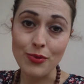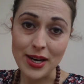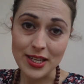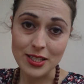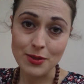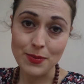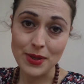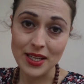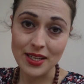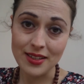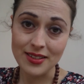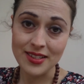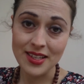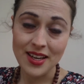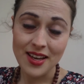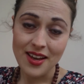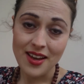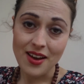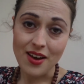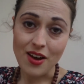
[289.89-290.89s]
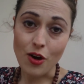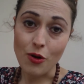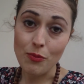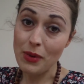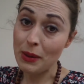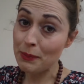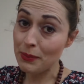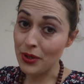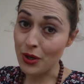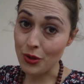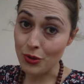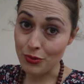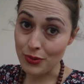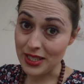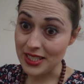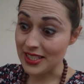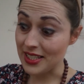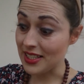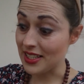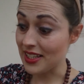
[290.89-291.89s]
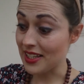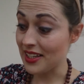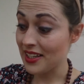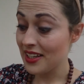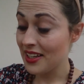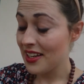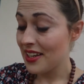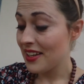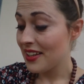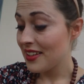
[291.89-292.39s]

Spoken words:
recipes on my blog recently.